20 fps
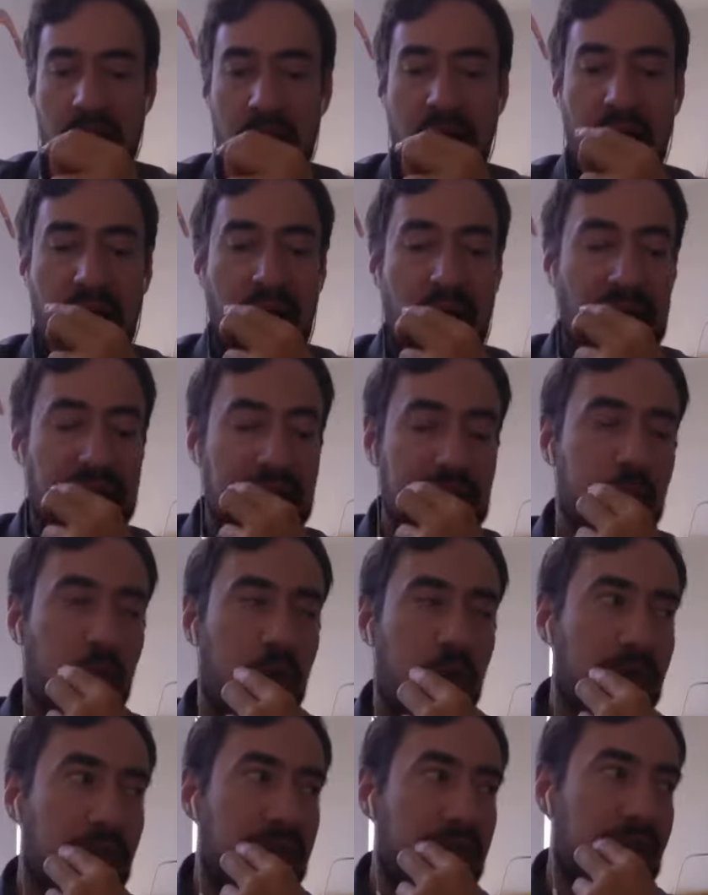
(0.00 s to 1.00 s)
I, I guess
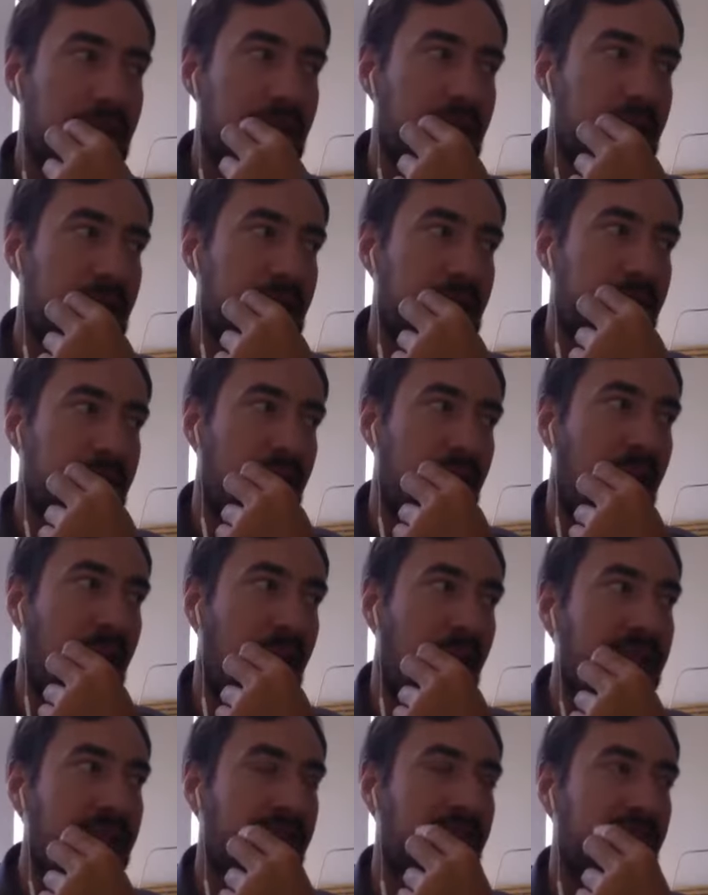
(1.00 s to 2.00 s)
one thing that that
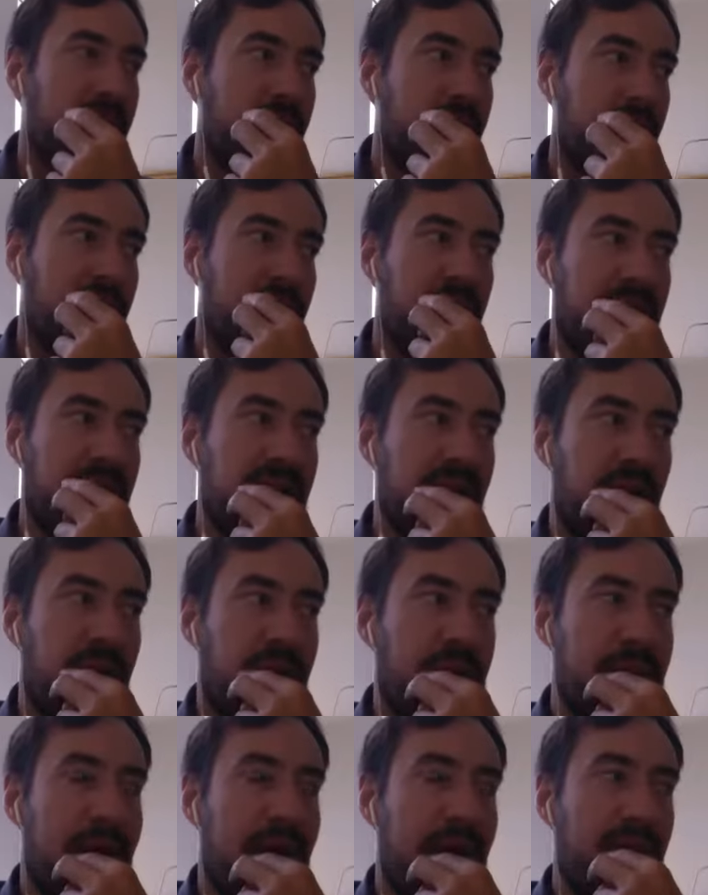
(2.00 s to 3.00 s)
I've been thinking a lot
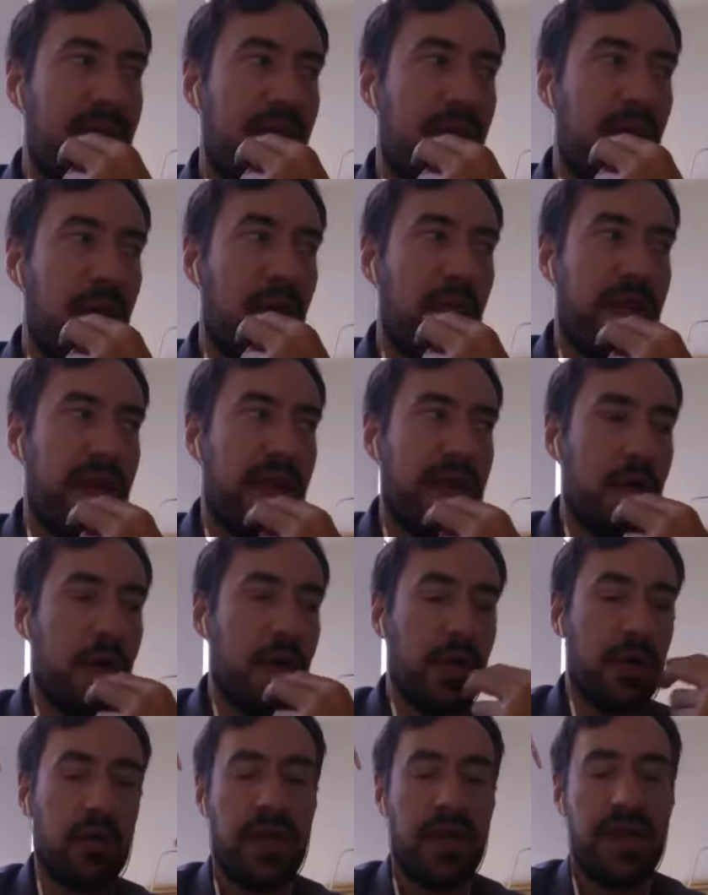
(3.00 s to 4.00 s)
about though, and that I know our
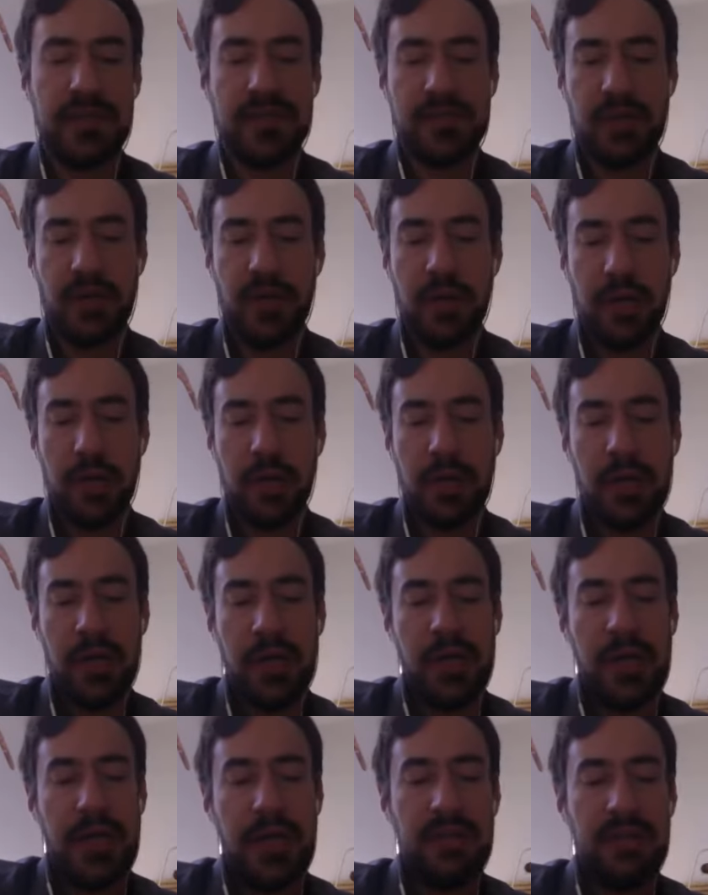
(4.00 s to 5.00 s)
clients are,
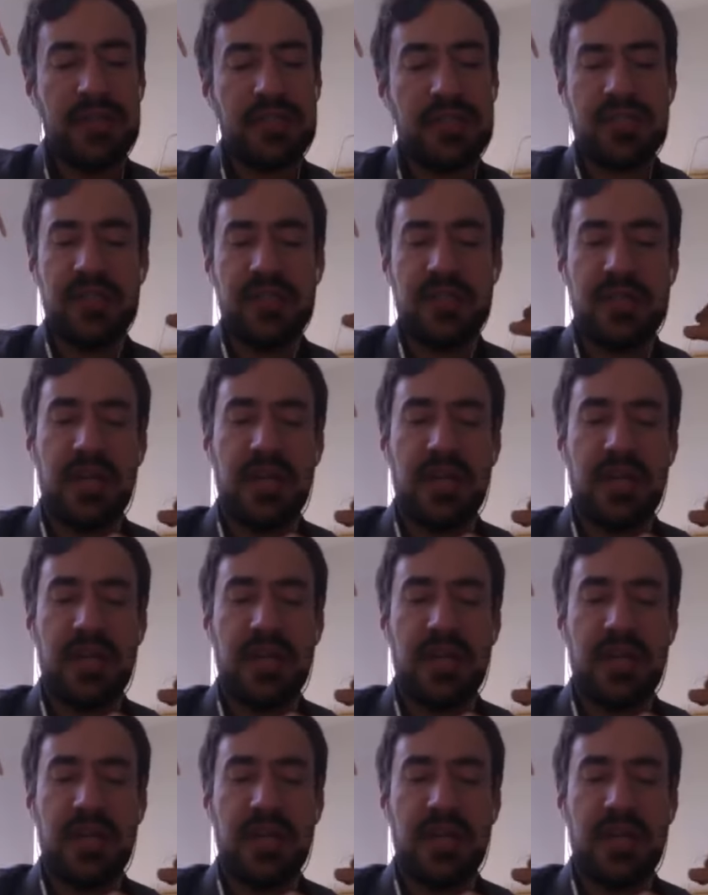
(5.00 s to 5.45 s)
and this is in the